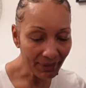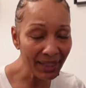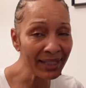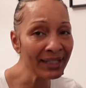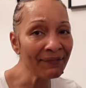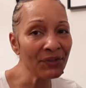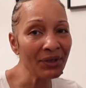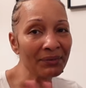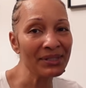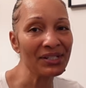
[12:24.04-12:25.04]
And if you
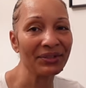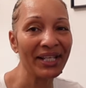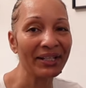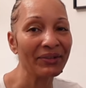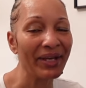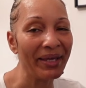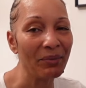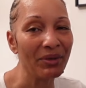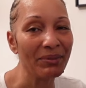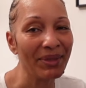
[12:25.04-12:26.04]
are returning, hello, hey, welcome,